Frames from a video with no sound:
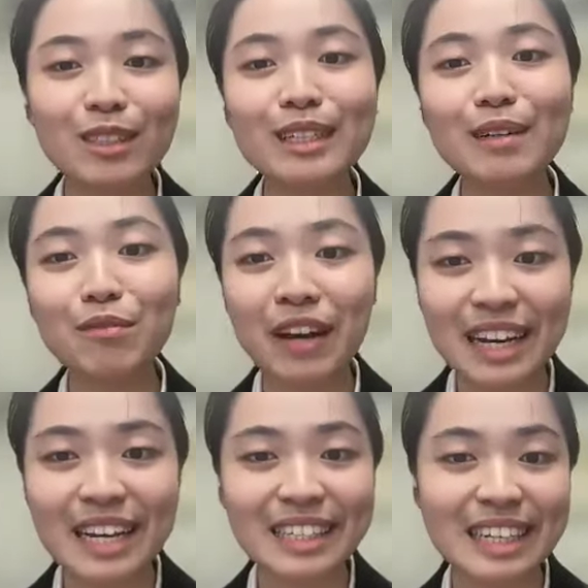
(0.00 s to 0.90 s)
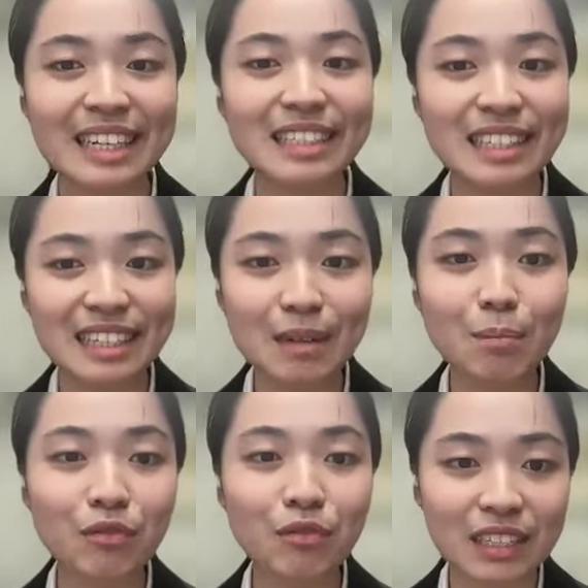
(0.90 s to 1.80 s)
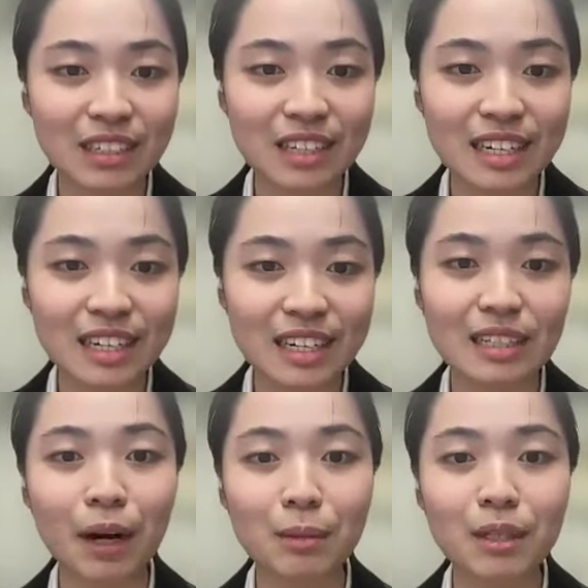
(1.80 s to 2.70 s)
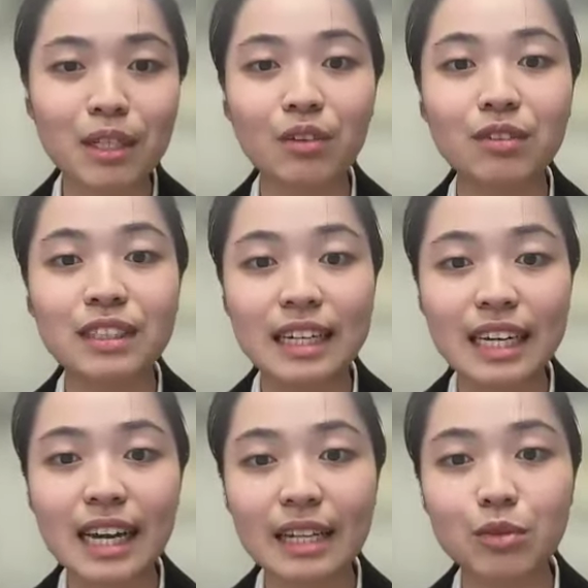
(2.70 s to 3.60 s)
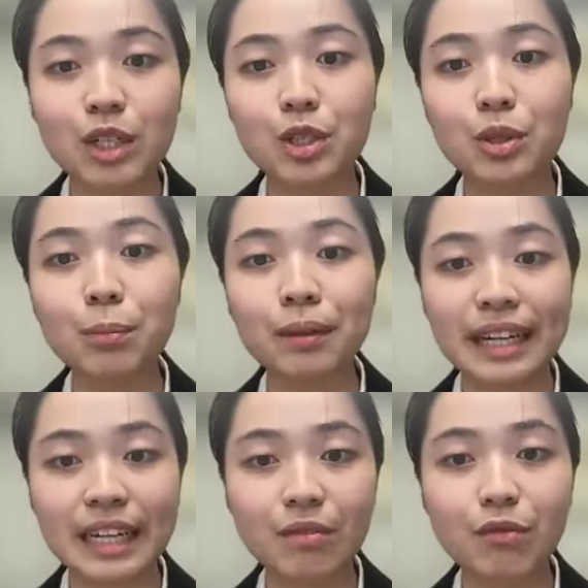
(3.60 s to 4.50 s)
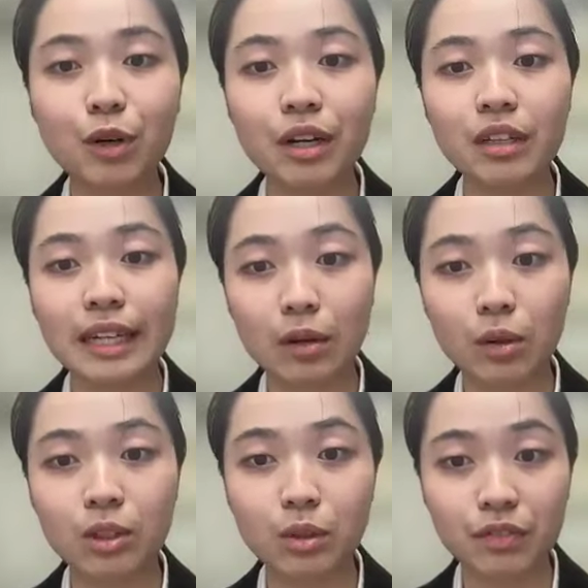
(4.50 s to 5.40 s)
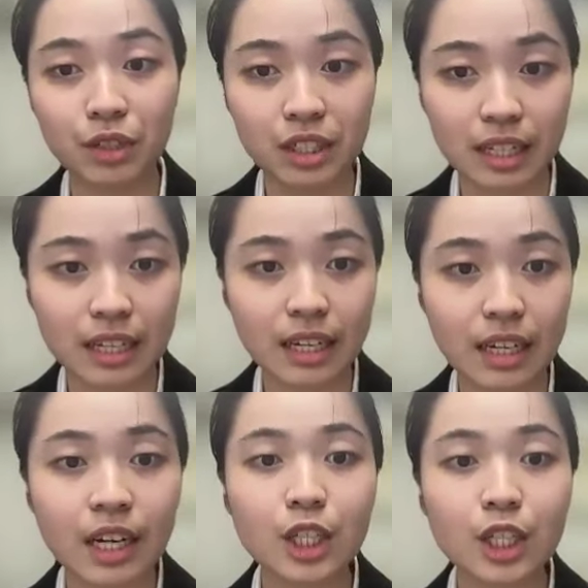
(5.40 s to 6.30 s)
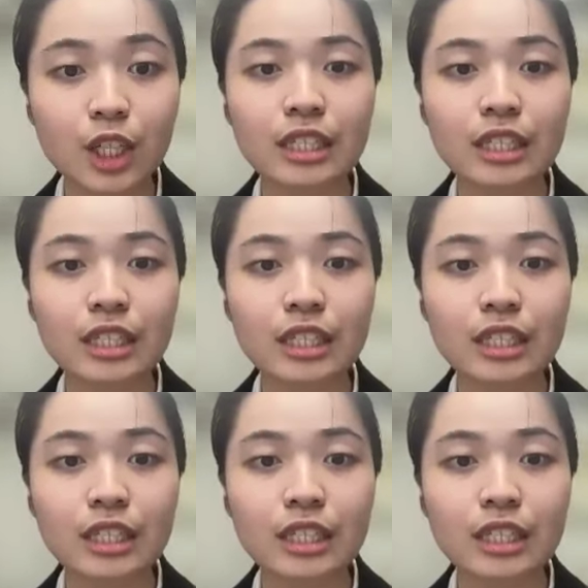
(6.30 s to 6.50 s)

Dr. Ding Fei is an assistant professor in the Department of City and Regional Planning for Cornell University.